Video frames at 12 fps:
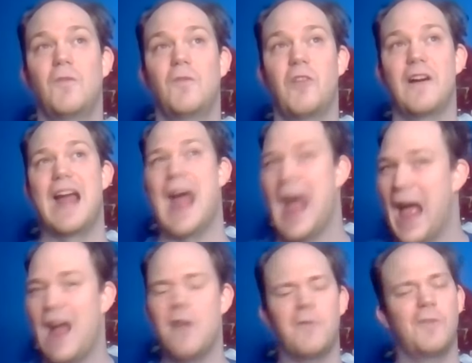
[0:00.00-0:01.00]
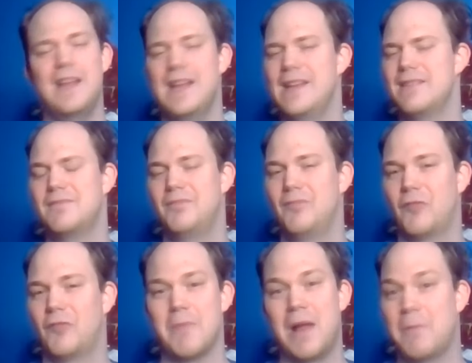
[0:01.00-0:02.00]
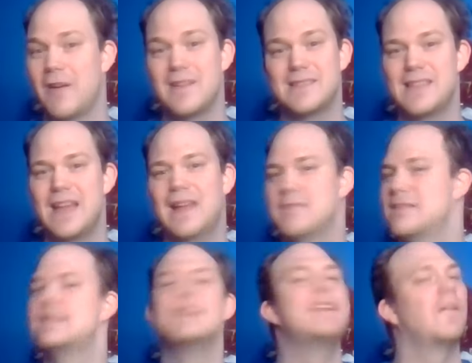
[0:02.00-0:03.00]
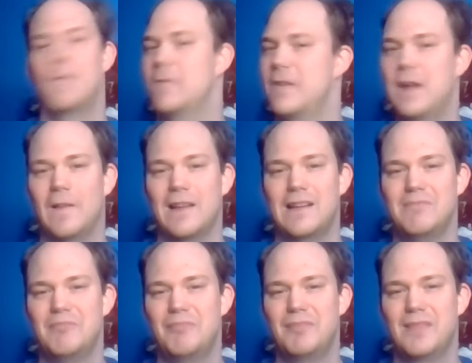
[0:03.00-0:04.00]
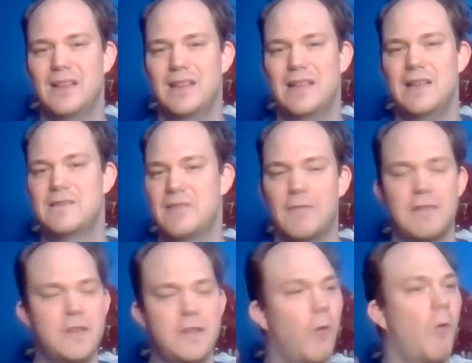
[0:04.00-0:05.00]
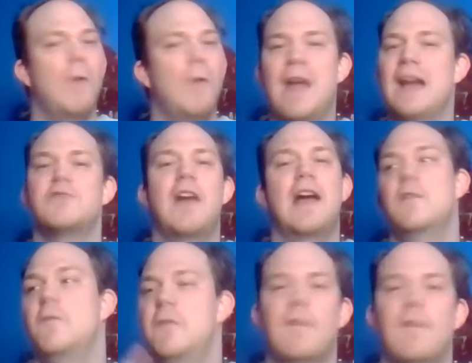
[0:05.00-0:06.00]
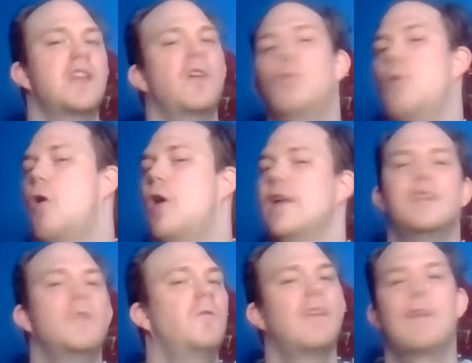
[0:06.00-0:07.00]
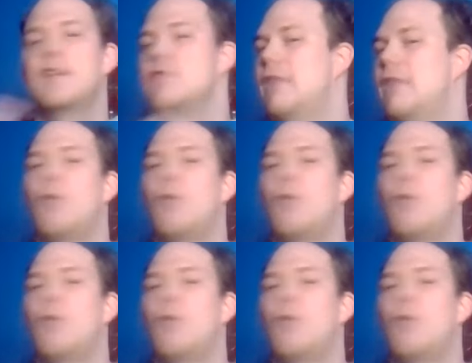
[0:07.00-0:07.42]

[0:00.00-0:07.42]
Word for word: for an athlete from Empire State Games, it's a different feeling. Mm-hmm. It's like when you're on that track, you feel like you're one. You feel like you have